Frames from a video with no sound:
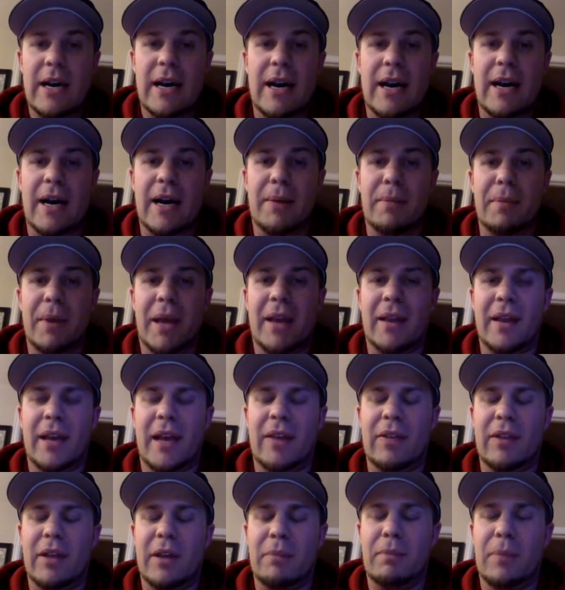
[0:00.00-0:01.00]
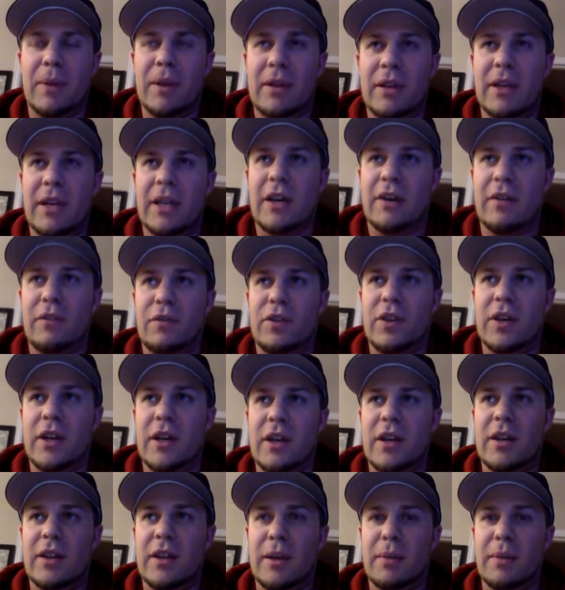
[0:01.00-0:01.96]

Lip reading: and the ability of the